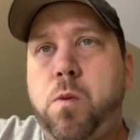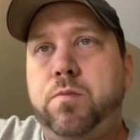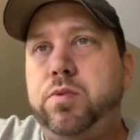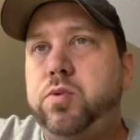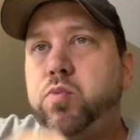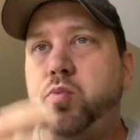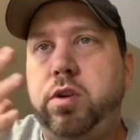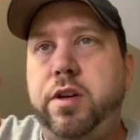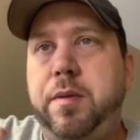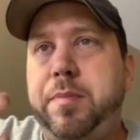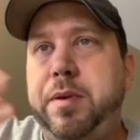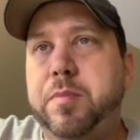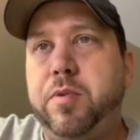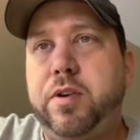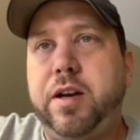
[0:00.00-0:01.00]
It's one that
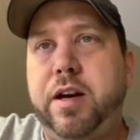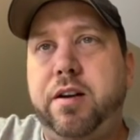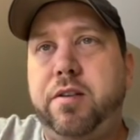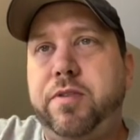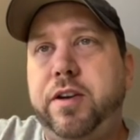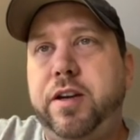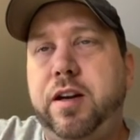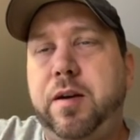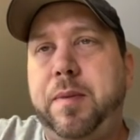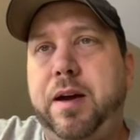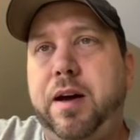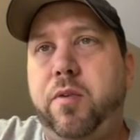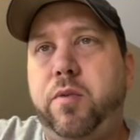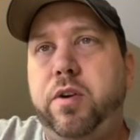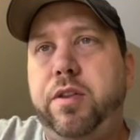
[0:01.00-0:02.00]
people kind of forget
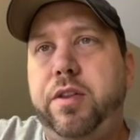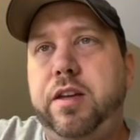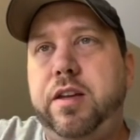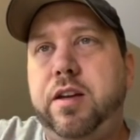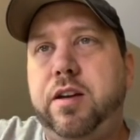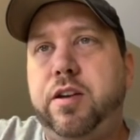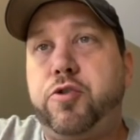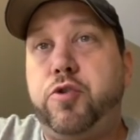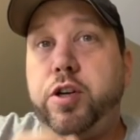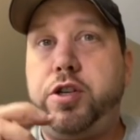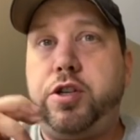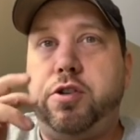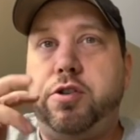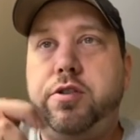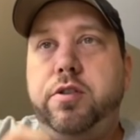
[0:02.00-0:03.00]
about. One of the uh,
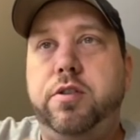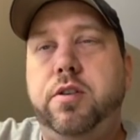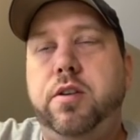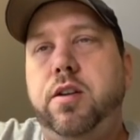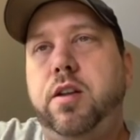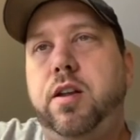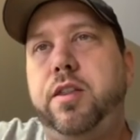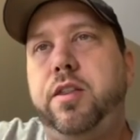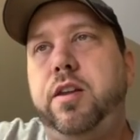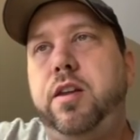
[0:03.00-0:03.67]
creatures, like